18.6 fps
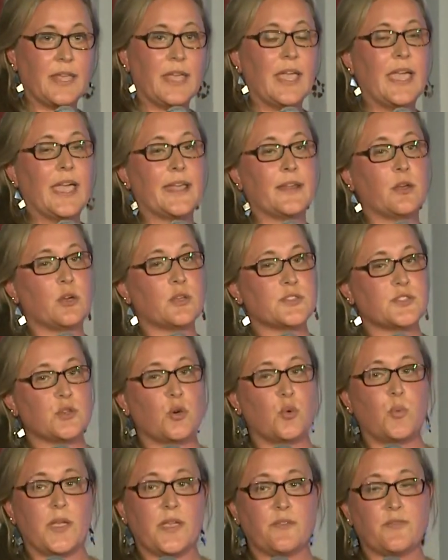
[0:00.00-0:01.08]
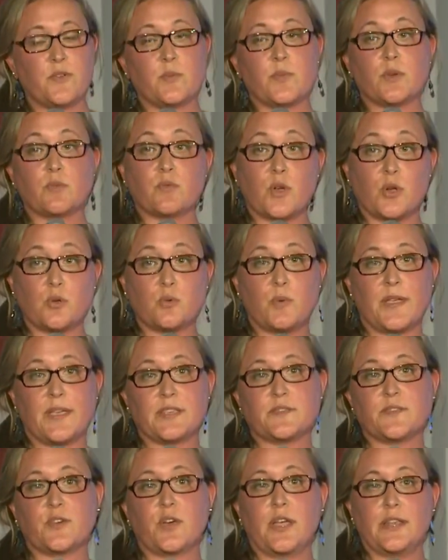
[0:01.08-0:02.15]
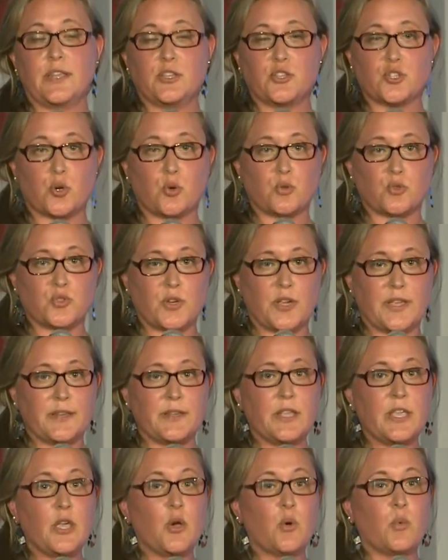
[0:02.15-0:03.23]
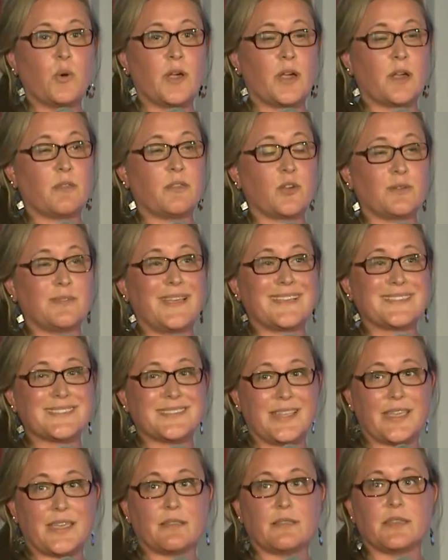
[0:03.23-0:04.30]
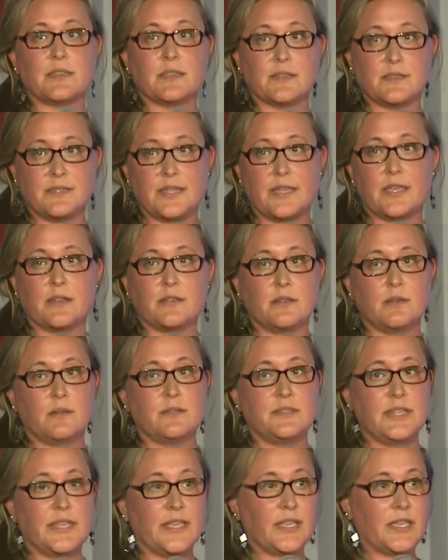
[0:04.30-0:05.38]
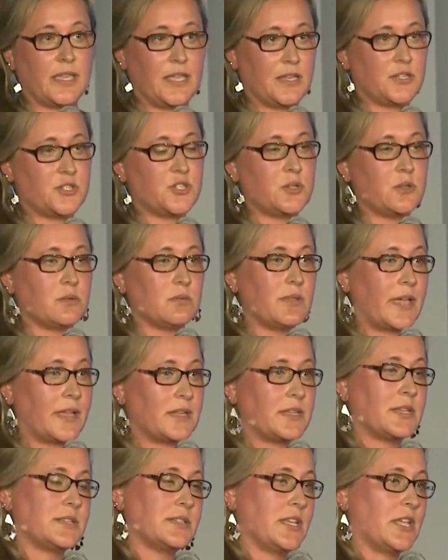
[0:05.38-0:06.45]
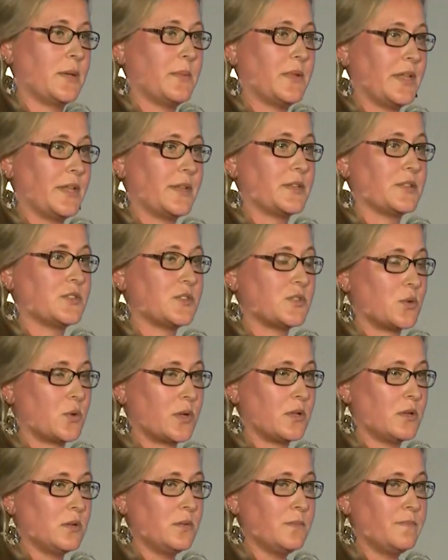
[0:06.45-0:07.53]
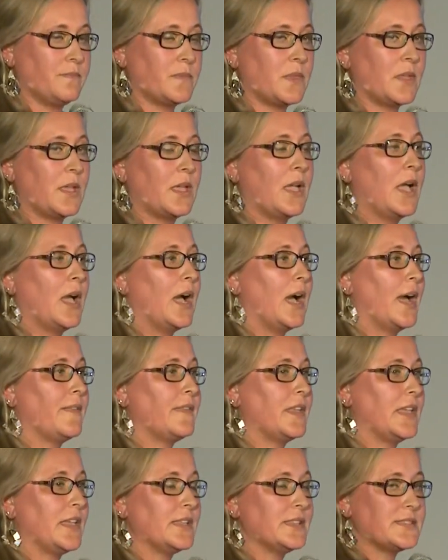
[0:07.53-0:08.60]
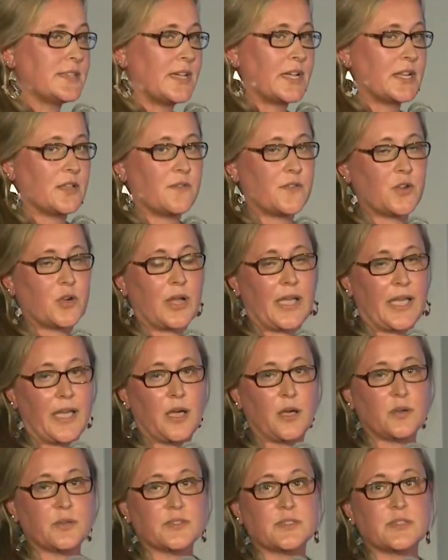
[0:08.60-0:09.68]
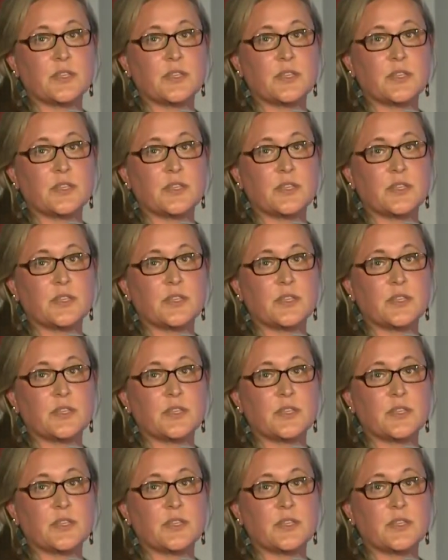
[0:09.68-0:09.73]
and also away from the roadways for any children, where they're less likely to dig into lead-contaminated soil. On the inside of your house,